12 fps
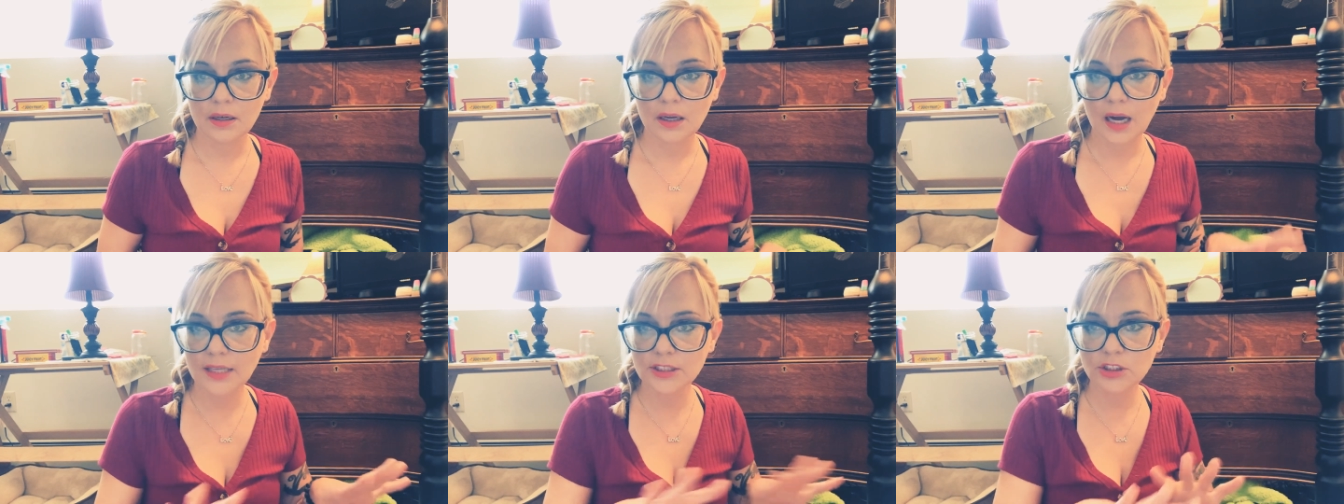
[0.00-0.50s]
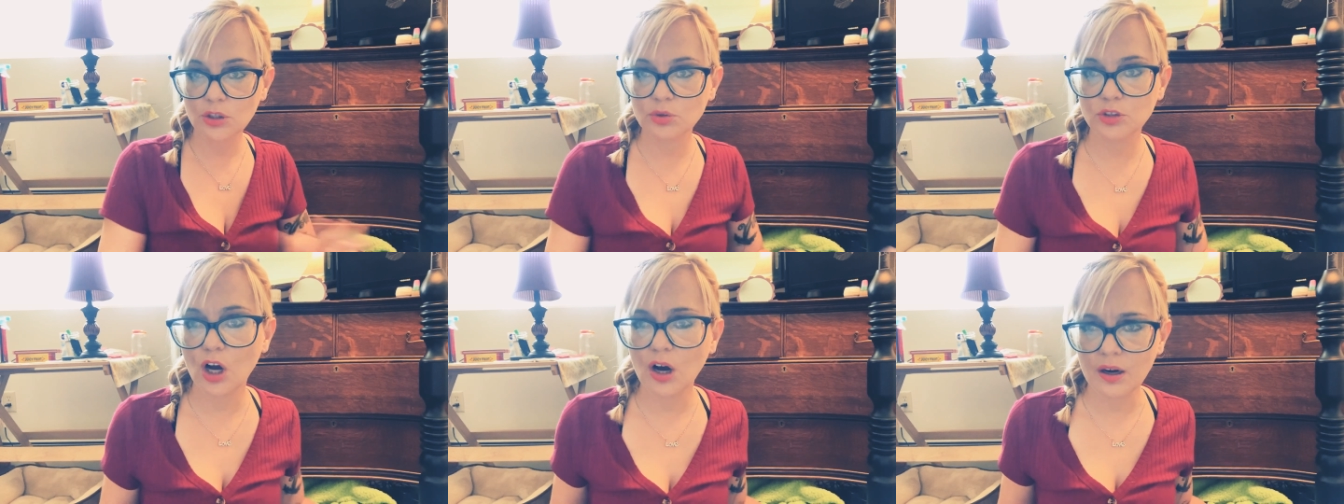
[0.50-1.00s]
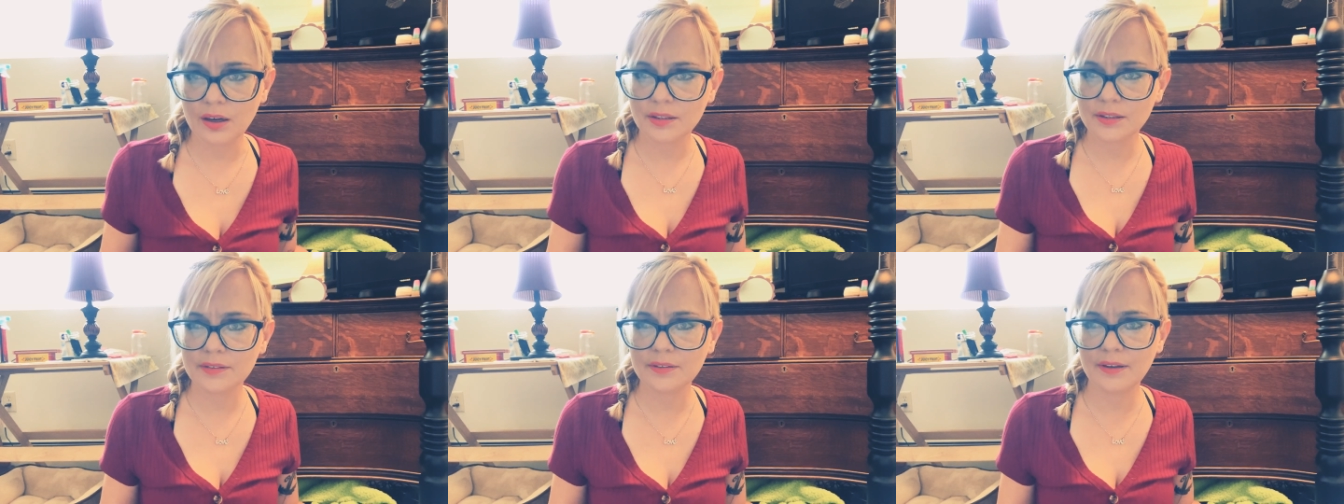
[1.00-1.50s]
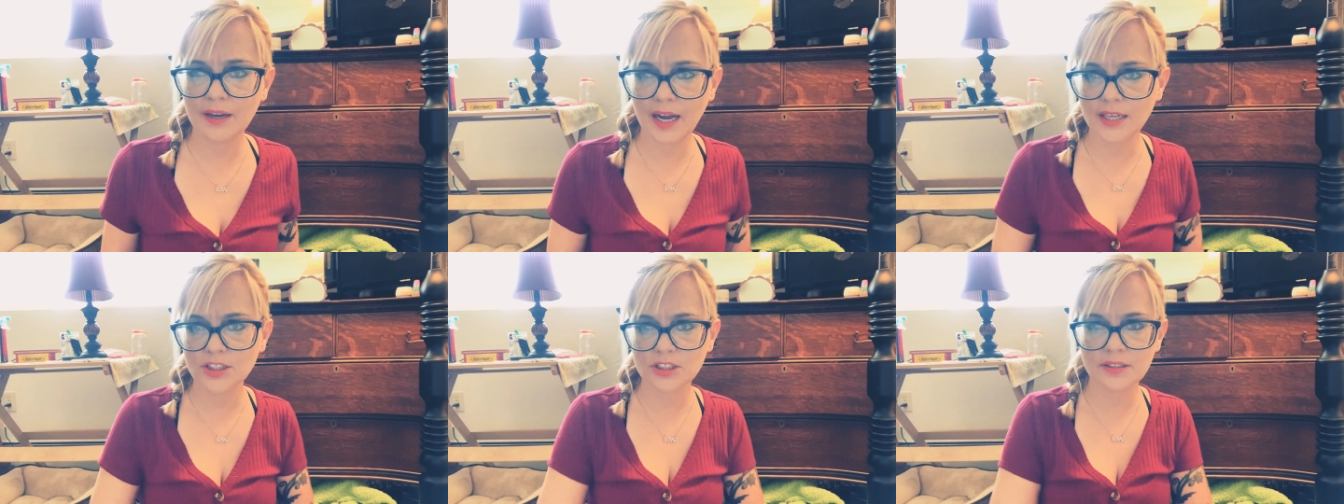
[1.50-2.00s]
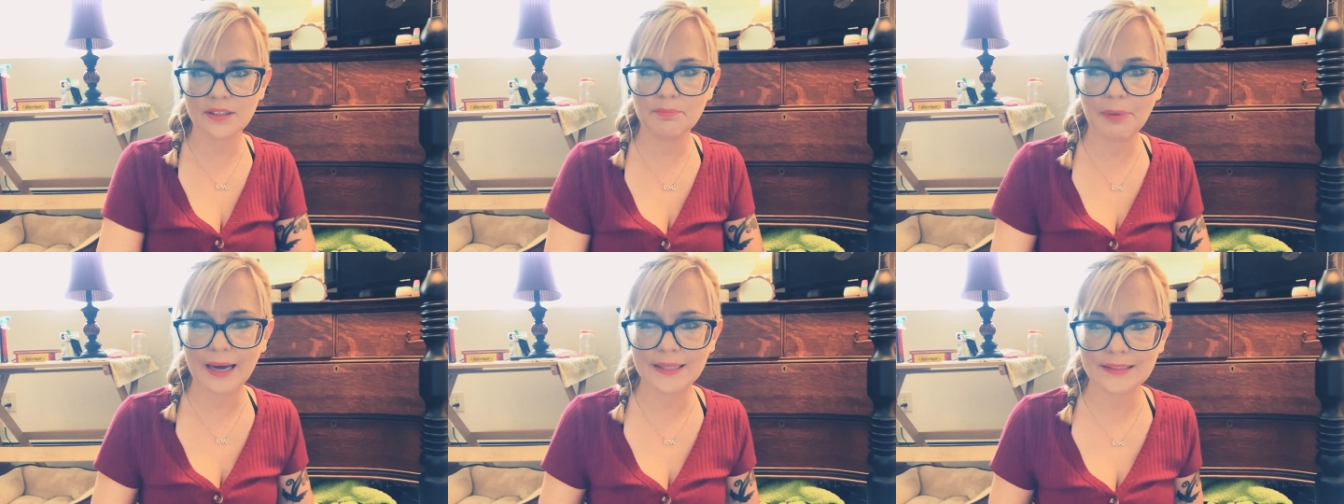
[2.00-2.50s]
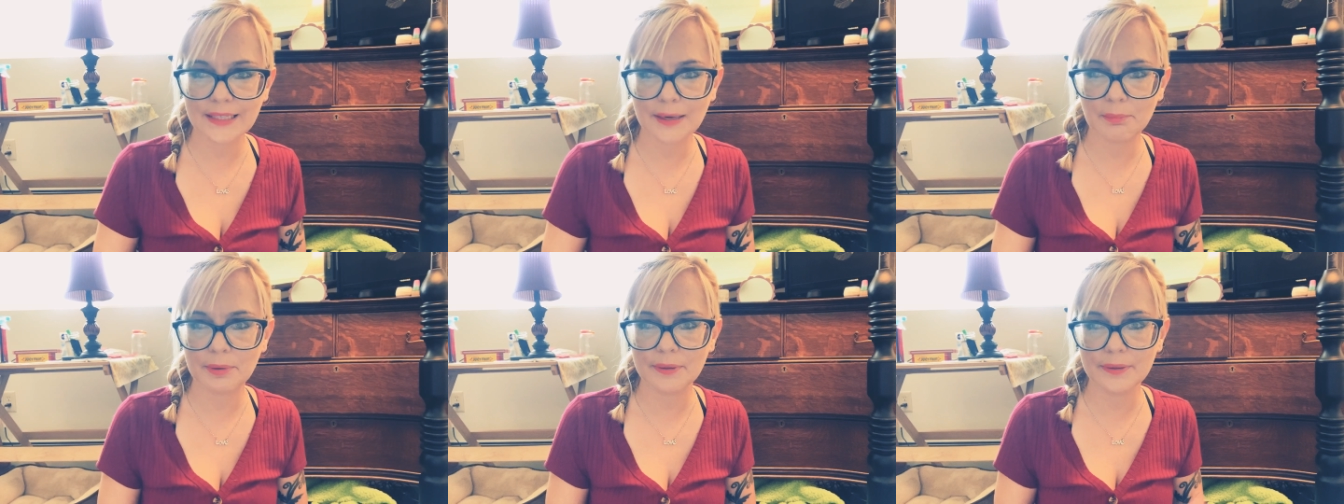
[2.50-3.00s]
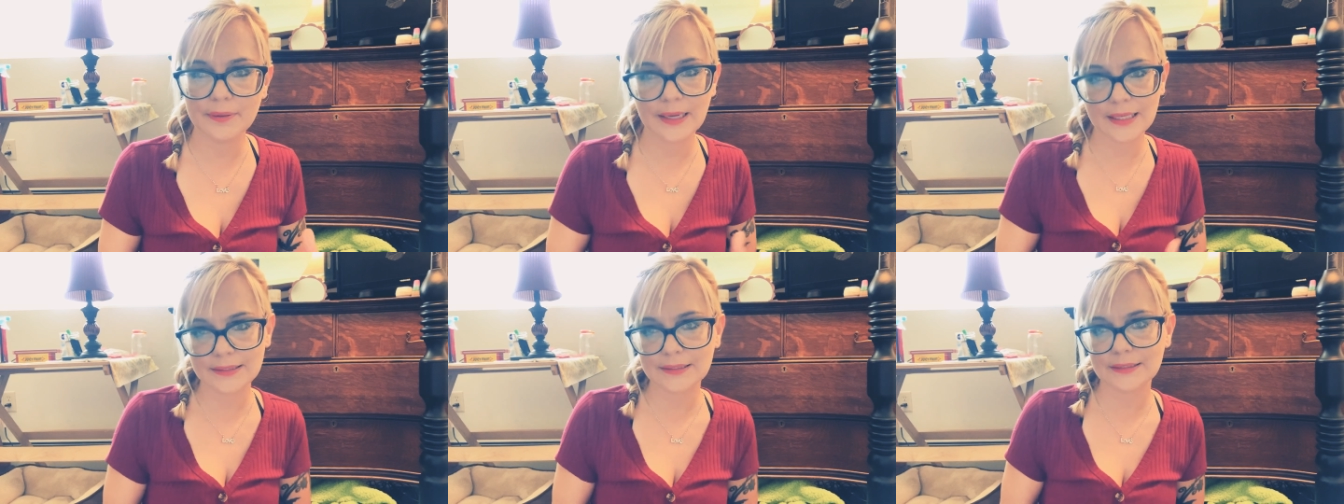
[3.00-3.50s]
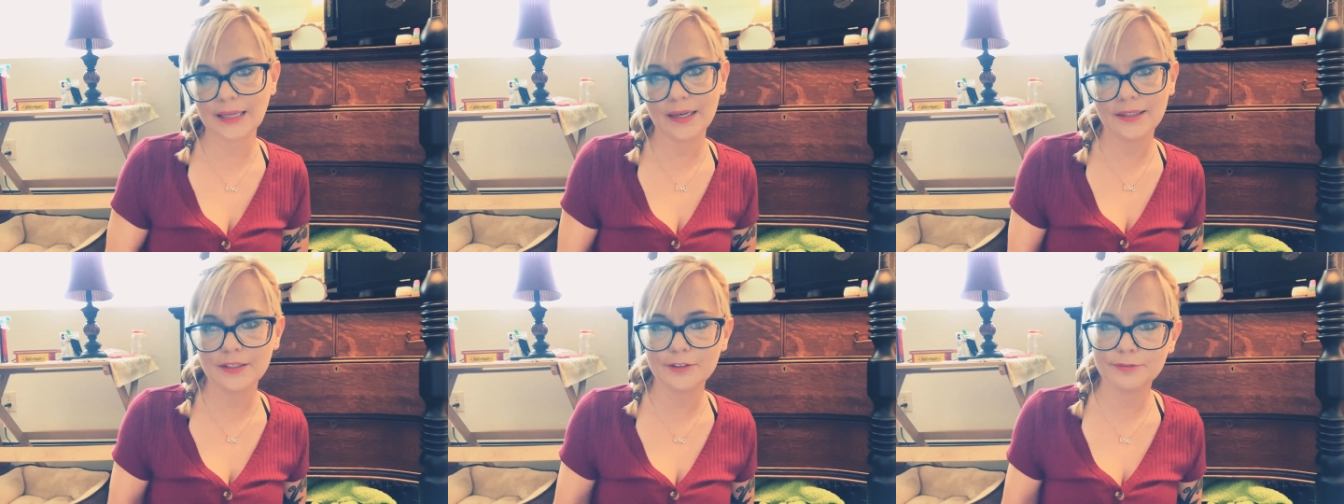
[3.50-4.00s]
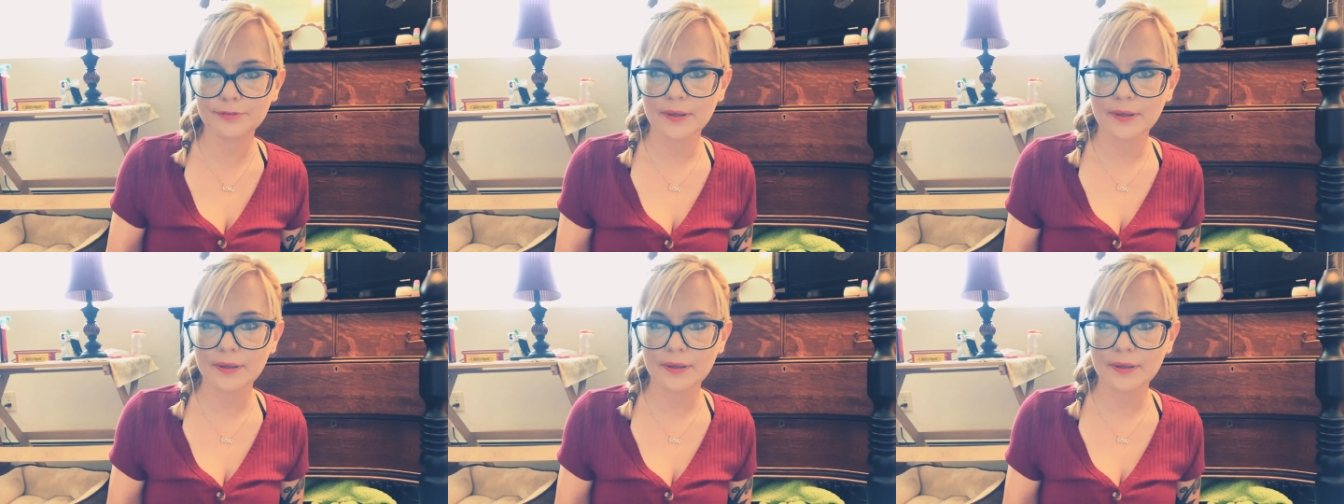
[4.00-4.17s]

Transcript: I just don't talk and I just lead by example. And that's kind of